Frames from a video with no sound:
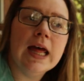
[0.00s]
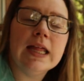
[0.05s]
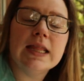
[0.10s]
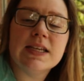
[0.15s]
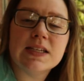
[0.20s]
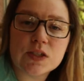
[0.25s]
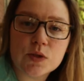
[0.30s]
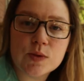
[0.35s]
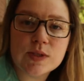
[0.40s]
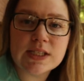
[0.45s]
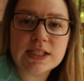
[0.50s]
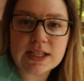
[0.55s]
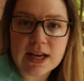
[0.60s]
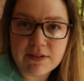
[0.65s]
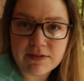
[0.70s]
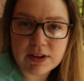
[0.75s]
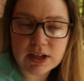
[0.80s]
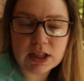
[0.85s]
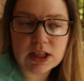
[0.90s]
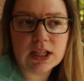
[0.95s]
This was
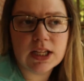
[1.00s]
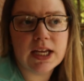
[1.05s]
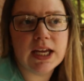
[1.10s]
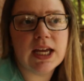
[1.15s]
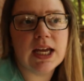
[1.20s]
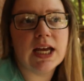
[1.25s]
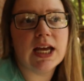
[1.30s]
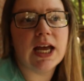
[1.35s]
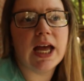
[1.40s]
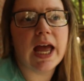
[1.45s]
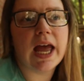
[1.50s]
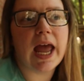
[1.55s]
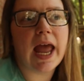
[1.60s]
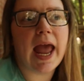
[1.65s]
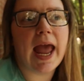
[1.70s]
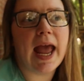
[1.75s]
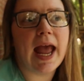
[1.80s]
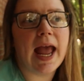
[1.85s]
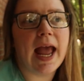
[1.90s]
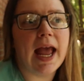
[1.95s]
definitely
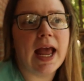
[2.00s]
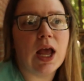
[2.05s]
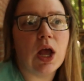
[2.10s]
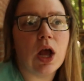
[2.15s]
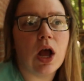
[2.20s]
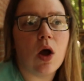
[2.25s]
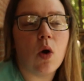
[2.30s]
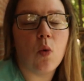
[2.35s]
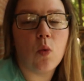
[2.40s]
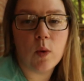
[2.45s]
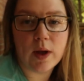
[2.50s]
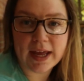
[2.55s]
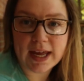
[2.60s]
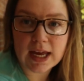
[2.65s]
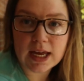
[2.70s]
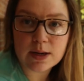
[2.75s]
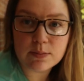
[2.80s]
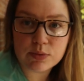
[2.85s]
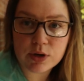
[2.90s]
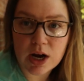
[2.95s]
a
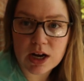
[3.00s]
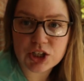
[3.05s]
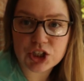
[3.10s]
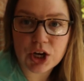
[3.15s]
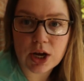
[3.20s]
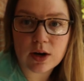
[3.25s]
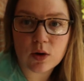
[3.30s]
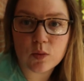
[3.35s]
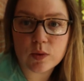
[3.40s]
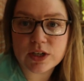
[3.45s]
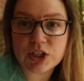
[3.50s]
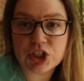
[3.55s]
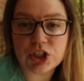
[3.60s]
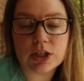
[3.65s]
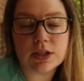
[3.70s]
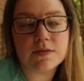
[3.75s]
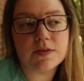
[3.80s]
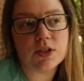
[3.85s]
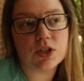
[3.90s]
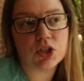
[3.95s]
weekend project. We
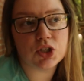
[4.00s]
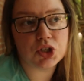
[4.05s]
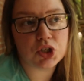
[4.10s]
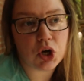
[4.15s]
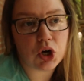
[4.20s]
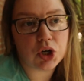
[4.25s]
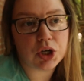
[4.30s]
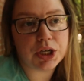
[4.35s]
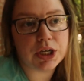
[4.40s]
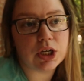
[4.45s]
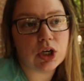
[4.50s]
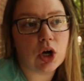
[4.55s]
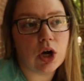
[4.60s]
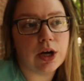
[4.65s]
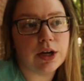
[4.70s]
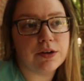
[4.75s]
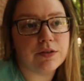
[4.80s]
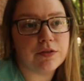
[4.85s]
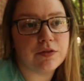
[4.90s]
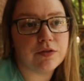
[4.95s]
should have started
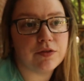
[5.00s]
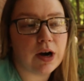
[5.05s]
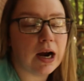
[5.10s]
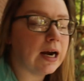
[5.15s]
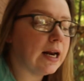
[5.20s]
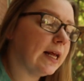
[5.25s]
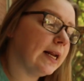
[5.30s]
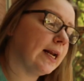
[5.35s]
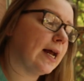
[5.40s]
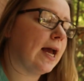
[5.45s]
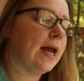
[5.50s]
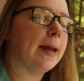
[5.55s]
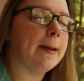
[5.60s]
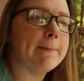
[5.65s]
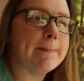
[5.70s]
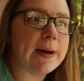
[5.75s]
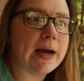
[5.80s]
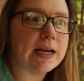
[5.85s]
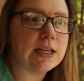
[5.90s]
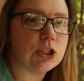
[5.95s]
on Friday
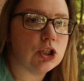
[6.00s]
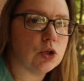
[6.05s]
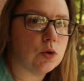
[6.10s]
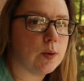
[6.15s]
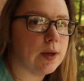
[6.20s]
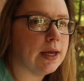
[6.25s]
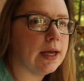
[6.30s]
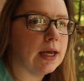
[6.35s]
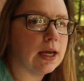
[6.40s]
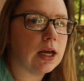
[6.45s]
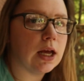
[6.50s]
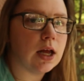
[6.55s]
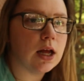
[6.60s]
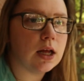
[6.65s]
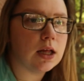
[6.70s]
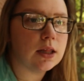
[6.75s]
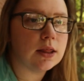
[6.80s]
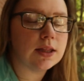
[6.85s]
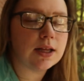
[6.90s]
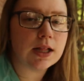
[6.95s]
night by doing
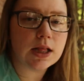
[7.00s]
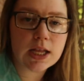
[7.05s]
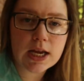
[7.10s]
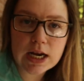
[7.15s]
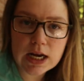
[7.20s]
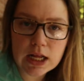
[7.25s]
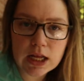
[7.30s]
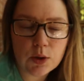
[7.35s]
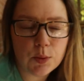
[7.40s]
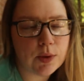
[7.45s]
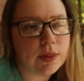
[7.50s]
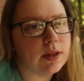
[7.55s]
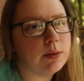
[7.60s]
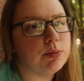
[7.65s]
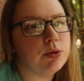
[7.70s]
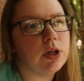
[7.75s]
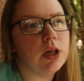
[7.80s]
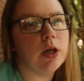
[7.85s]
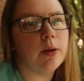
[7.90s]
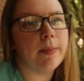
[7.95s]
the cleaning with the
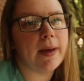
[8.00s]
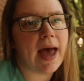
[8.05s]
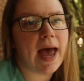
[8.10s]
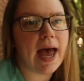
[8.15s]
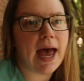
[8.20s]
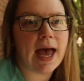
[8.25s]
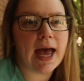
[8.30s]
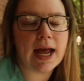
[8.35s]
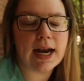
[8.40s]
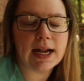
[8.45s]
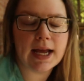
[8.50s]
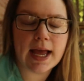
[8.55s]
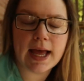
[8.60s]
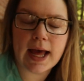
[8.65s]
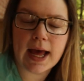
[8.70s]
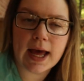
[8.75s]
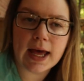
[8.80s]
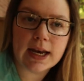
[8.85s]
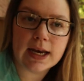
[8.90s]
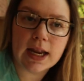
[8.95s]
Brillo pad
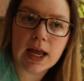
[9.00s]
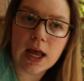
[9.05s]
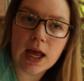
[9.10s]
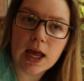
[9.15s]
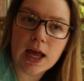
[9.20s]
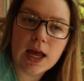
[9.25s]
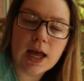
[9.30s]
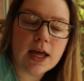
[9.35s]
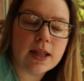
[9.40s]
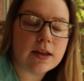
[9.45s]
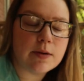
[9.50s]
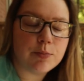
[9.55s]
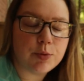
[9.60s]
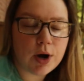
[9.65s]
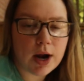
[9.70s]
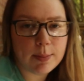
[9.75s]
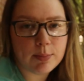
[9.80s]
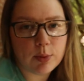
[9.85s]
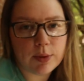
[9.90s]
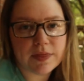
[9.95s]
and the
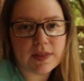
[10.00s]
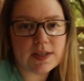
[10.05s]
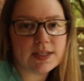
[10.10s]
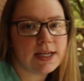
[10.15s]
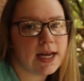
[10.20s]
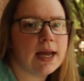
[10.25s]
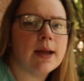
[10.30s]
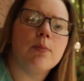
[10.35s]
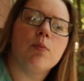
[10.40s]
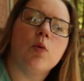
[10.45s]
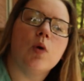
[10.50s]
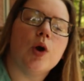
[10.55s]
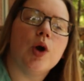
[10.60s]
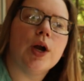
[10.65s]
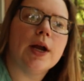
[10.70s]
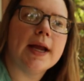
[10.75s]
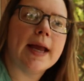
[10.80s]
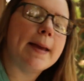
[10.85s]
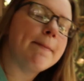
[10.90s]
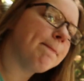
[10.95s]
prep with the tape
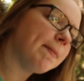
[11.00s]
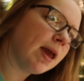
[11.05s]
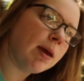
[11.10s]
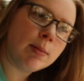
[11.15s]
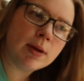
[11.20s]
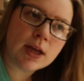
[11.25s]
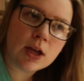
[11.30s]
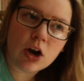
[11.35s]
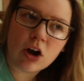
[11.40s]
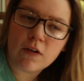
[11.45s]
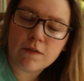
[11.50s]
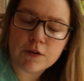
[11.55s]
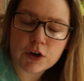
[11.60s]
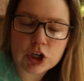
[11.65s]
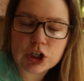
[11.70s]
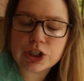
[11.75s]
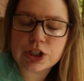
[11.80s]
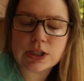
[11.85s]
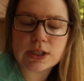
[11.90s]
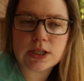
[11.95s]
work and maybe our
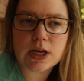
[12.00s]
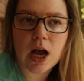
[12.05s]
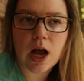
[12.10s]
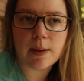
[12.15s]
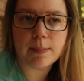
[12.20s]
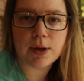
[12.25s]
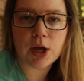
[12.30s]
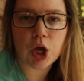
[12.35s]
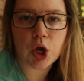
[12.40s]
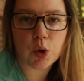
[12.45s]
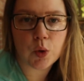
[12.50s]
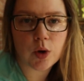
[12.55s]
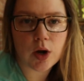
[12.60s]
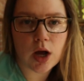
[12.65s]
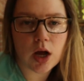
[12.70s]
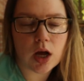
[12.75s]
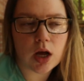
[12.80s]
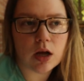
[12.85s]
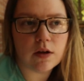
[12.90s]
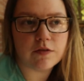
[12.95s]
first top coat
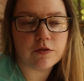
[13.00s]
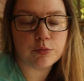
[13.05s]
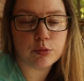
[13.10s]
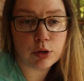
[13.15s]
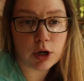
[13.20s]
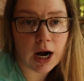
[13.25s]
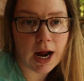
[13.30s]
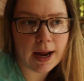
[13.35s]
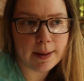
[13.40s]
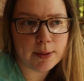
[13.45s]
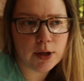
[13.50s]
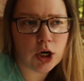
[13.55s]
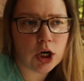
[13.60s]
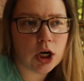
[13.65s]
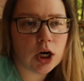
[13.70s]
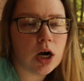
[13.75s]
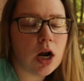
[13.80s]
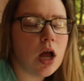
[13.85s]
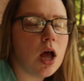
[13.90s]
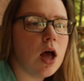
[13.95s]
of
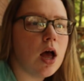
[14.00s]
primer.